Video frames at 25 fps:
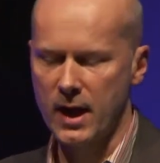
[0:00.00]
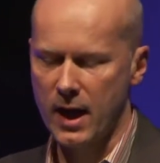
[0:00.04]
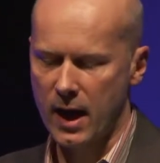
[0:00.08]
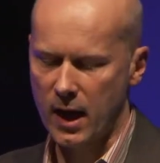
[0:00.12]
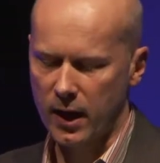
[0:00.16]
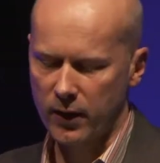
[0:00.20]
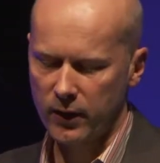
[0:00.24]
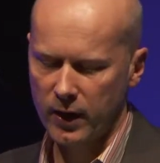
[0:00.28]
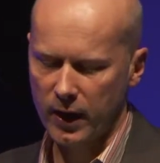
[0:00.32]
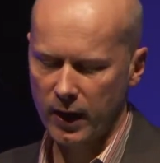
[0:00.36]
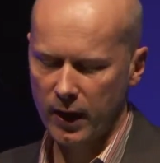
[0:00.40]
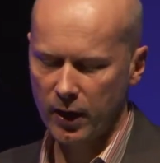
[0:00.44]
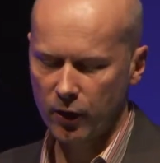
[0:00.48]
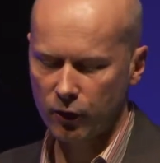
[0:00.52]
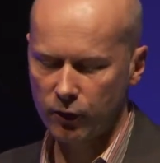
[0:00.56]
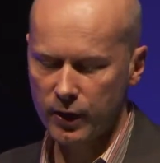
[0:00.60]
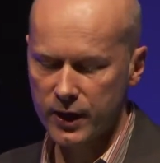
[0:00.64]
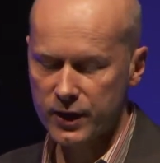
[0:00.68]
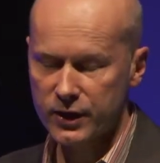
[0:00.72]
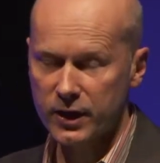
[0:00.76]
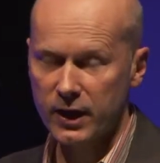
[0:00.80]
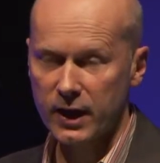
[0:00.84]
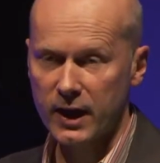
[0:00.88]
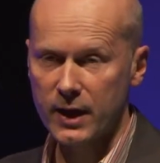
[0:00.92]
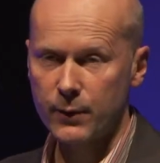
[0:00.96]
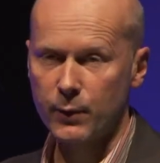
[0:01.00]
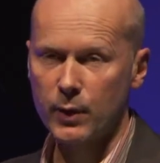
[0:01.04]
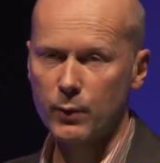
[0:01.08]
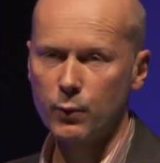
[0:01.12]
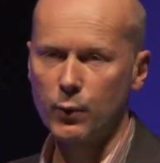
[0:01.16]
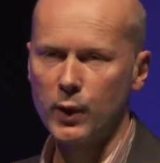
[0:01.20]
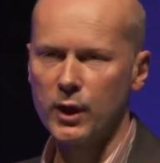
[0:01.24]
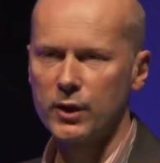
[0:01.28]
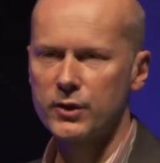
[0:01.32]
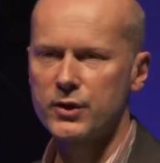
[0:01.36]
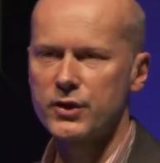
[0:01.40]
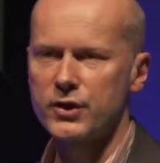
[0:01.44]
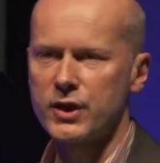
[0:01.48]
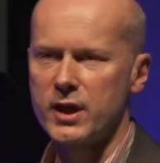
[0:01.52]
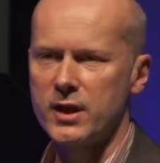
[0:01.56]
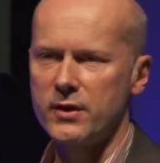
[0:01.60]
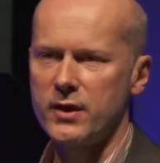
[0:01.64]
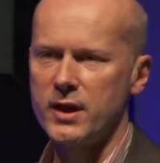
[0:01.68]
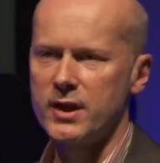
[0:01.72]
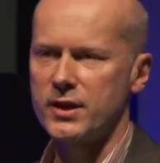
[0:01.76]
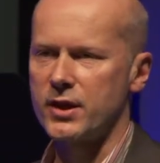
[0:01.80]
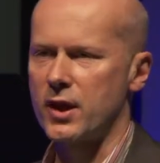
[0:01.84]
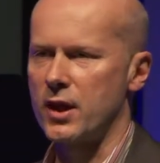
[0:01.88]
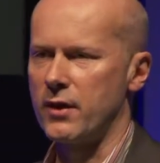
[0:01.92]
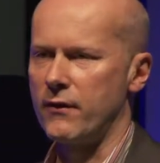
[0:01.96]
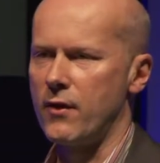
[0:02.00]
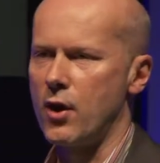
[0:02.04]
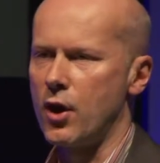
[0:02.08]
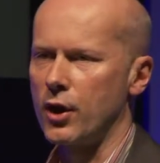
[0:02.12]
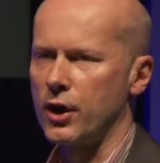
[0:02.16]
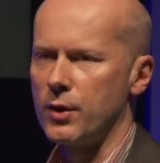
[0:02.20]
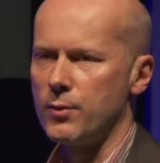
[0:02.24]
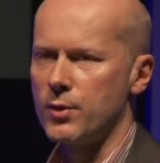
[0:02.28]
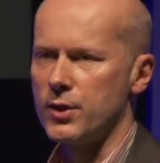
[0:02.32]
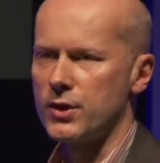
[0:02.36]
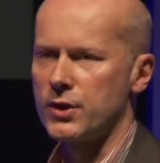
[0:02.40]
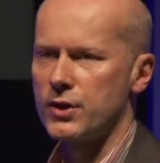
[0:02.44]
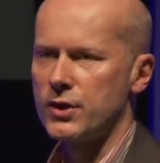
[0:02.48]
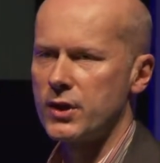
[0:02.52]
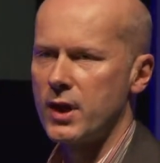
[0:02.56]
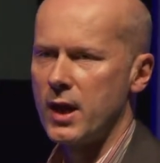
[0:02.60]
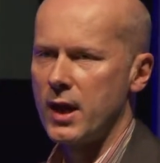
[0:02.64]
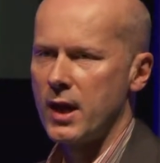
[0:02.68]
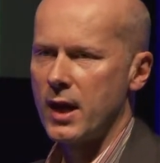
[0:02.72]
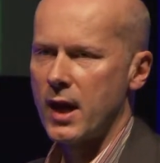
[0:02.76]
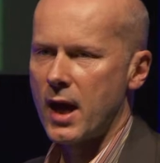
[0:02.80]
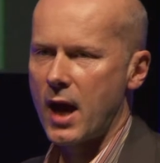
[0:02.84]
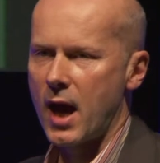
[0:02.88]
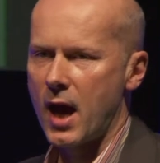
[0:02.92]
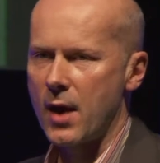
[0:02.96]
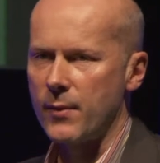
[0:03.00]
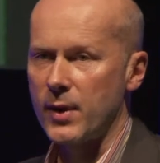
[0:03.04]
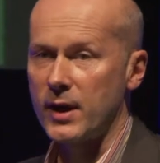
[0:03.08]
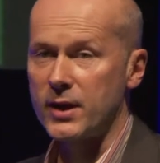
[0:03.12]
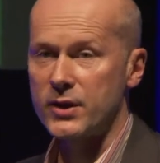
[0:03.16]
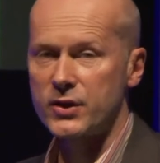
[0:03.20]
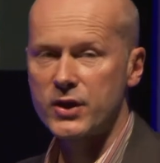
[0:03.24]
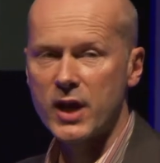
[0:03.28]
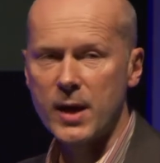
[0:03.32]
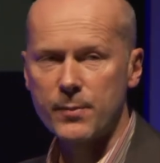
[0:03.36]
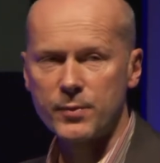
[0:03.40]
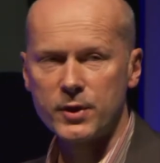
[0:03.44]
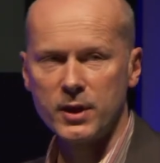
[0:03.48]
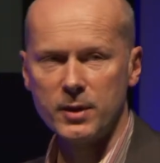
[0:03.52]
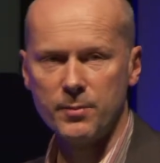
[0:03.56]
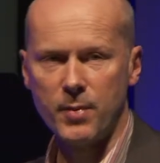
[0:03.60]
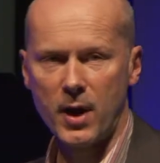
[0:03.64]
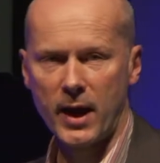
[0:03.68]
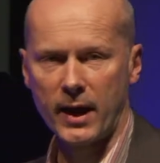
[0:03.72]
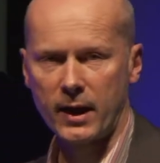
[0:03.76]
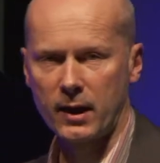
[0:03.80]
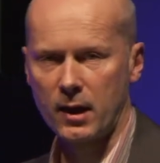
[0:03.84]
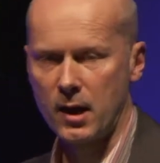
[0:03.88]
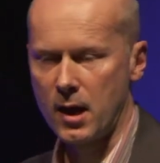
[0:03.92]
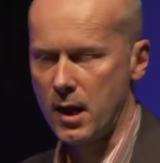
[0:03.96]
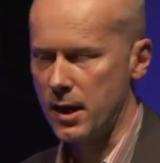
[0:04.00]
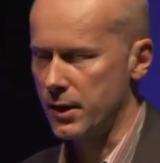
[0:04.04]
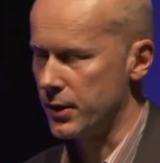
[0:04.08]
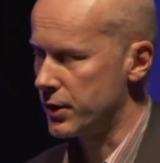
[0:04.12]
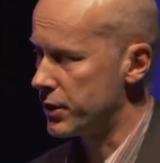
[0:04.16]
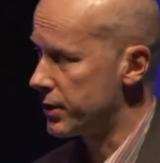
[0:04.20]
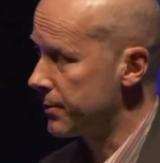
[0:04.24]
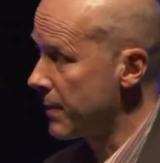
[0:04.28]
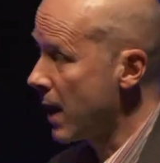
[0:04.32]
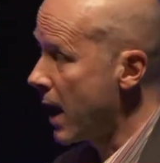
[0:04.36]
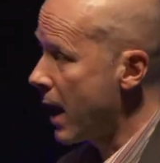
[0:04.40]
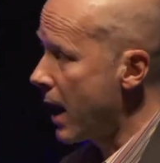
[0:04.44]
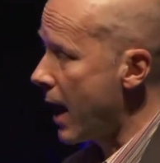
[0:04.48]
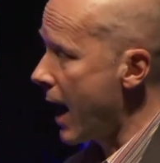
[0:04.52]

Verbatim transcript: And I think increasingly we will see these kind of arguments um, accepted by clients.